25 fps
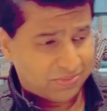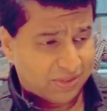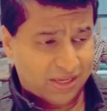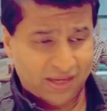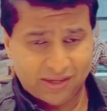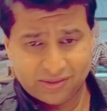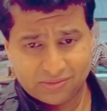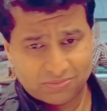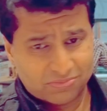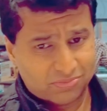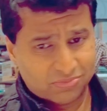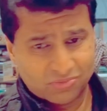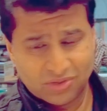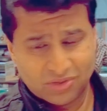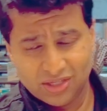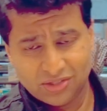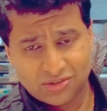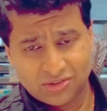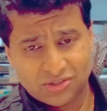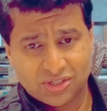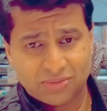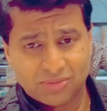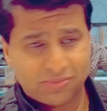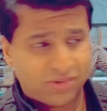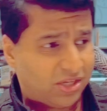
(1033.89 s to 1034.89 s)
Heck,
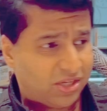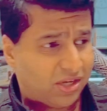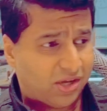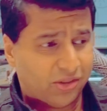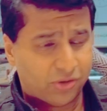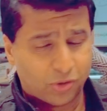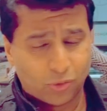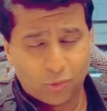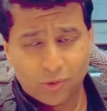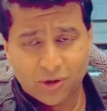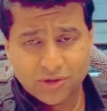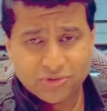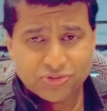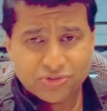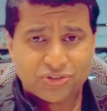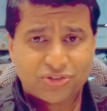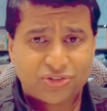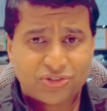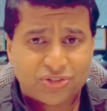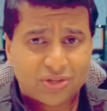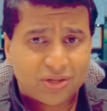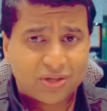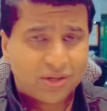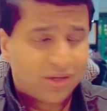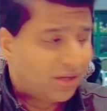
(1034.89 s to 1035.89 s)
get some of the other ones
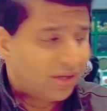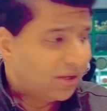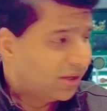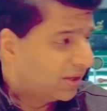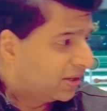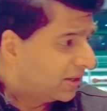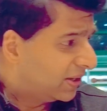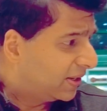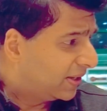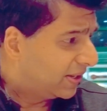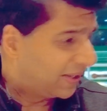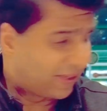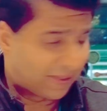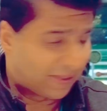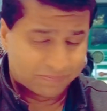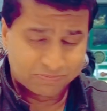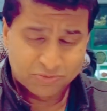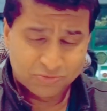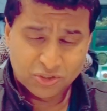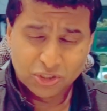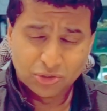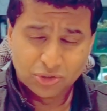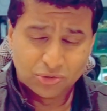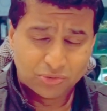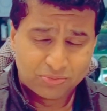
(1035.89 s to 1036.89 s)

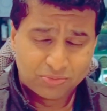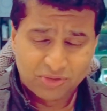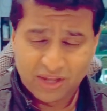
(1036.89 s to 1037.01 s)
too.